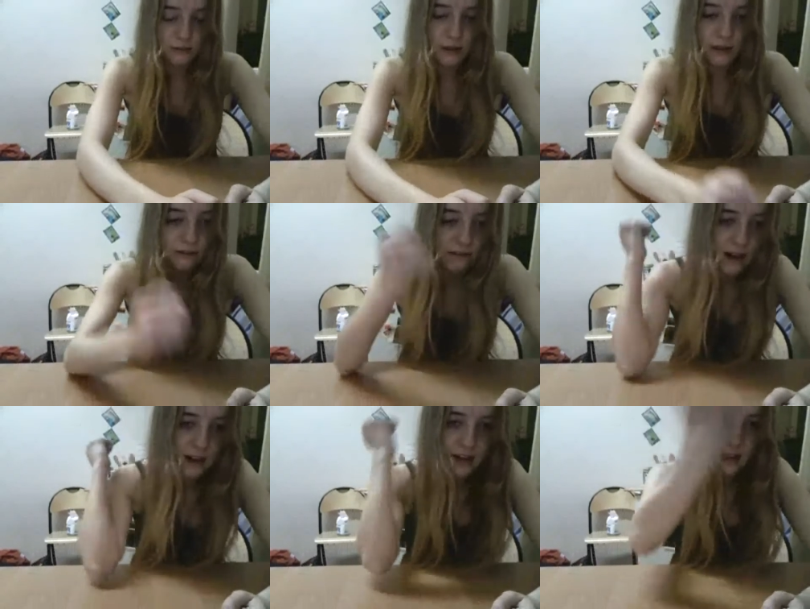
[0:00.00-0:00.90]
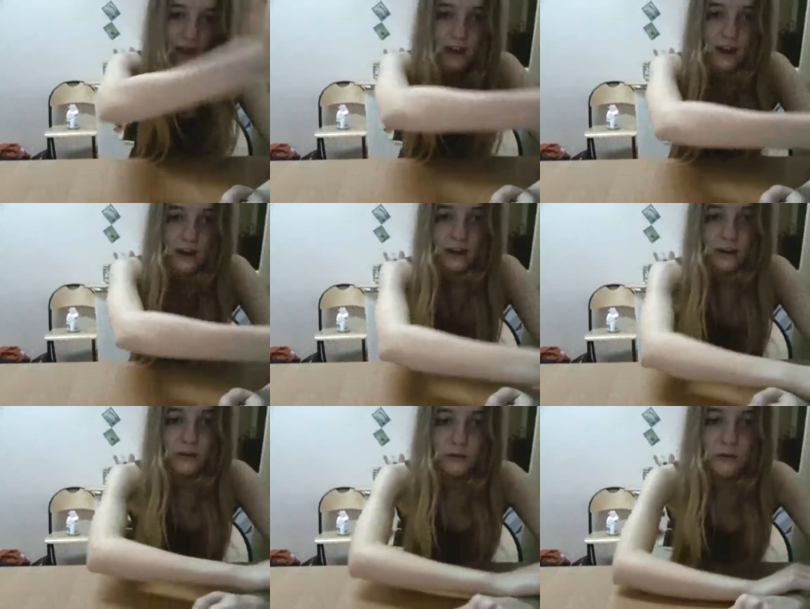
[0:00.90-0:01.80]
We run in there
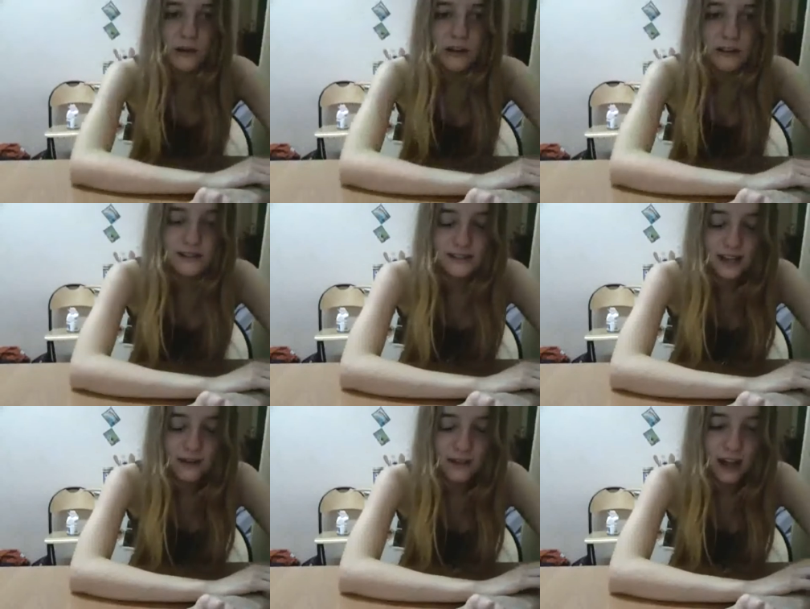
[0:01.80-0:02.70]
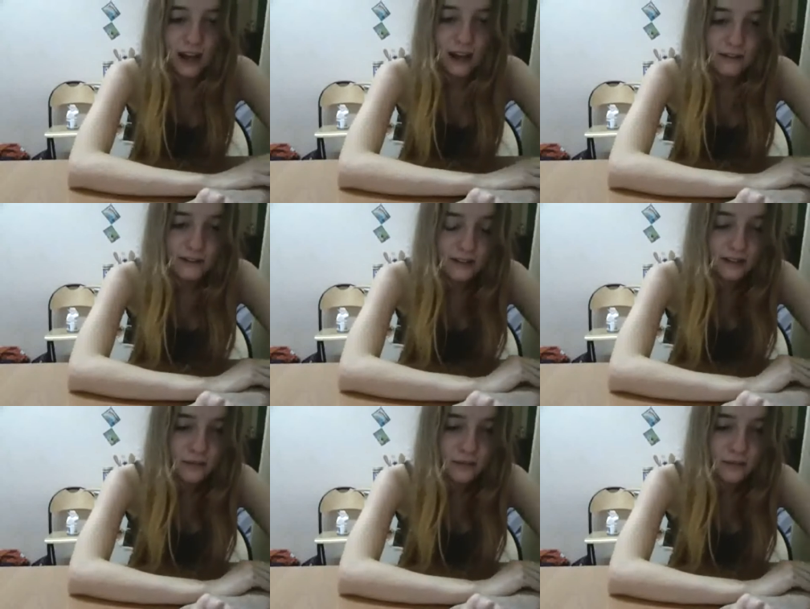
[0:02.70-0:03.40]
and we'll save lives.